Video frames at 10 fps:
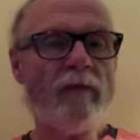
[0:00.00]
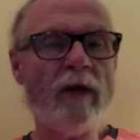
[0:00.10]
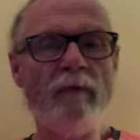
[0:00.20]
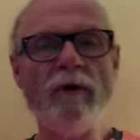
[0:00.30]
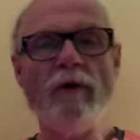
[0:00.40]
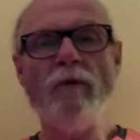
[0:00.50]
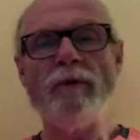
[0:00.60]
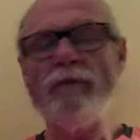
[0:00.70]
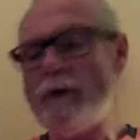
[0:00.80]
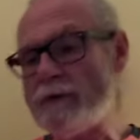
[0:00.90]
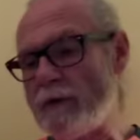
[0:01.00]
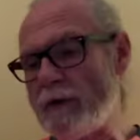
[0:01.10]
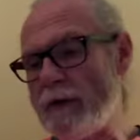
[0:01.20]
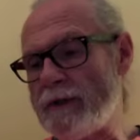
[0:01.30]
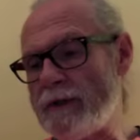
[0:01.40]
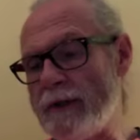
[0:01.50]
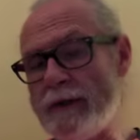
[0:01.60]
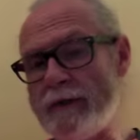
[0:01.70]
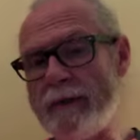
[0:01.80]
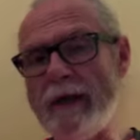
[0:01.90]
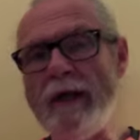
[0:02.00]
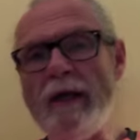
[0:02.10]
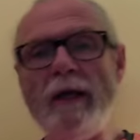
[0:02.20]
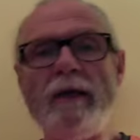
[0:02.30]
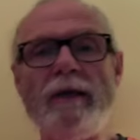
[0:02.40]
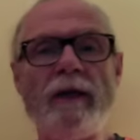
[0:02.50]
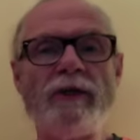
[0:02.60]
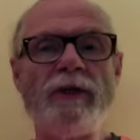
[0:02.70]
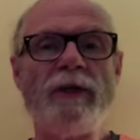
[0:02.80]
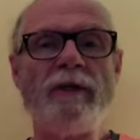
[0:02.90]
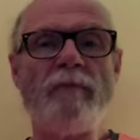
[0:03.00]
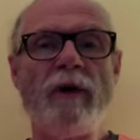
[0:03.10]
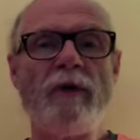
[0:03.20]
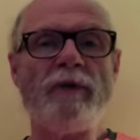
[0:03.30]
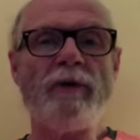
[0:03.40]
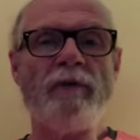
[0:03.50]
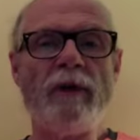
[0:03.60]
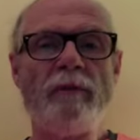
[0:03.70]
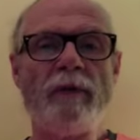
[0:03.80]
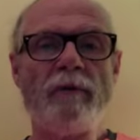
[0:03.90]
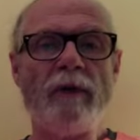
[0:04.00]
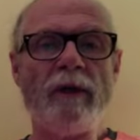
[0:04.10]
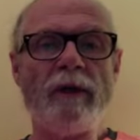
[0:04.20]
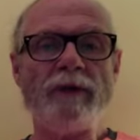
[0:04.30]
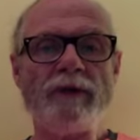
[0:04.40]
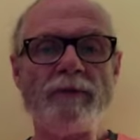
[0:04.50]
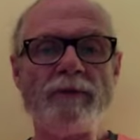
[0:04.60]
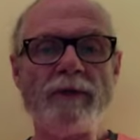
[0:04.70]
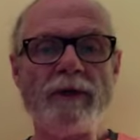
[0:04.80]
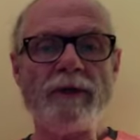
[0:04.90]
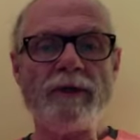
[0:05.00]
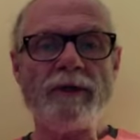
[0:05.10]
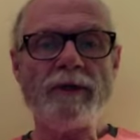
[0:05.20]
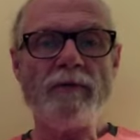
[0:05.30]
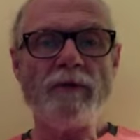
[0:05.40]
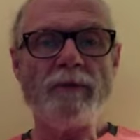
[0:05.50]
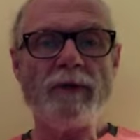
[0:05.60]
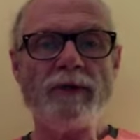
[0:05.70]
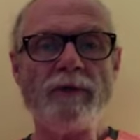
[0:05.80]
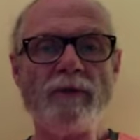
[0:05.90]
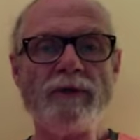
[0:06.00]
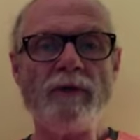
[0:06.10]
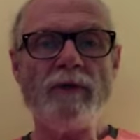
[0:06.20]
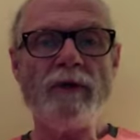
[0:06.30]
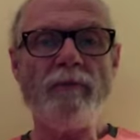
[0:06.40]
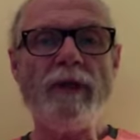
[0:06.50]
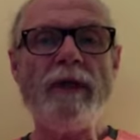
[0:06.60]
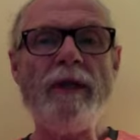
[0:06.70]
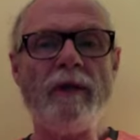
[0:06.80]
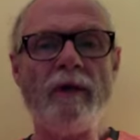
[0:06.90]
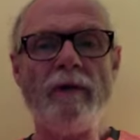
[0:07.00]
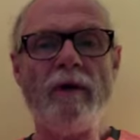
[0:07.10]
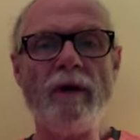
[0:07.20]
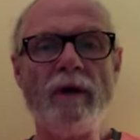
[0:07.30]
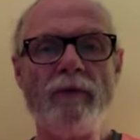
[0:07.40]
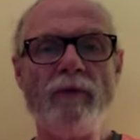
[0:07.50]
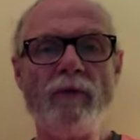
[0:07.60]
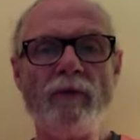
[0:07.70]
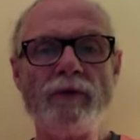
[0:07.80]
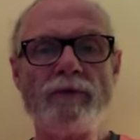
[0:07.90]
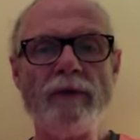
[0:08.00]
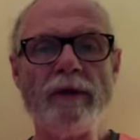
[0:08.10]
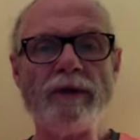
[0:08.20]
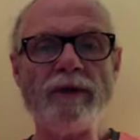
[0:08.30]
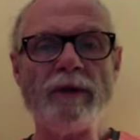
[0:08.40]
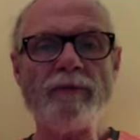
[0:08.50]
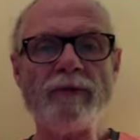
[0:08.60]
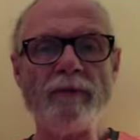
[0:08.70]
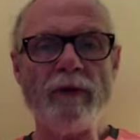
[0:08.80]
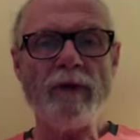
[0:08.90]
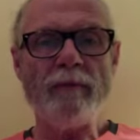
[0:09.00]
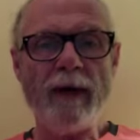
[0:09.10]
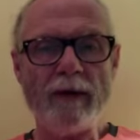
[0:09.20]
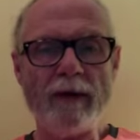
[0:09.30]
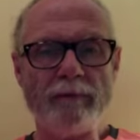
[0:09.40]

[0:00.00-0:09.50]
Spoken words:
I recall one foster kid saying to me that she didn't bother developing relationships with kids in the schools because she wasn't going to be there long enough for those relationships to really matter.